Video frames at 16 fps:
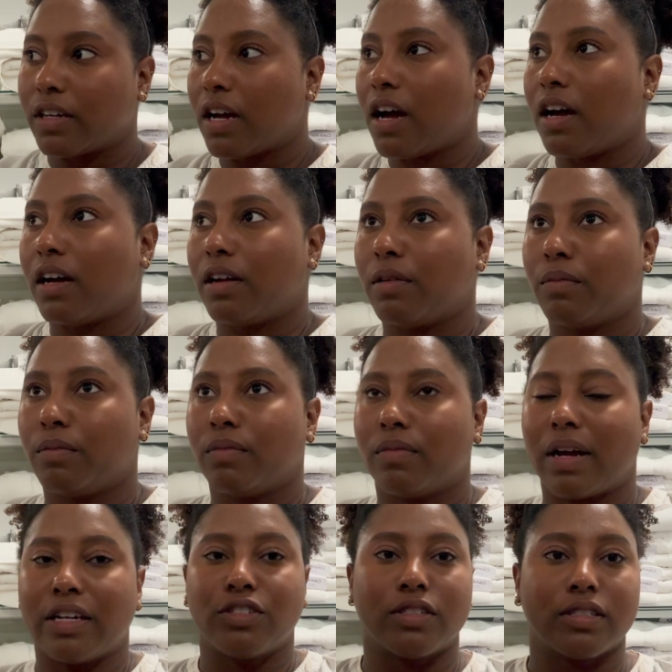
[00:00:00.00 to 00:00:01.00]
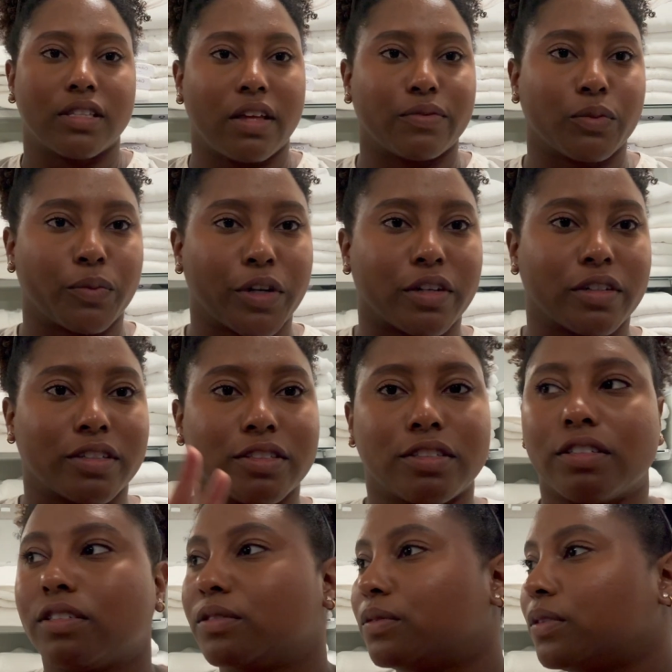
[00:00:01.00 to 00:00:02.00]
Um, I just left work,
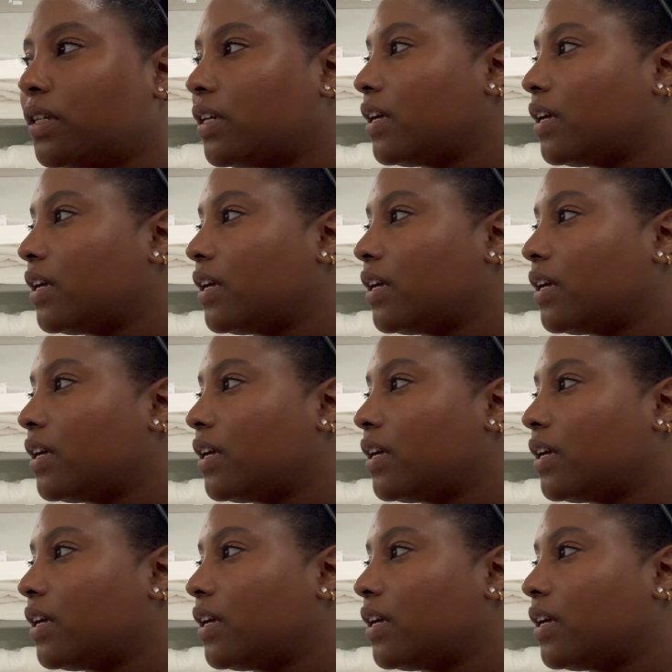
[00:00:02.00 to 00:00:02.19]
so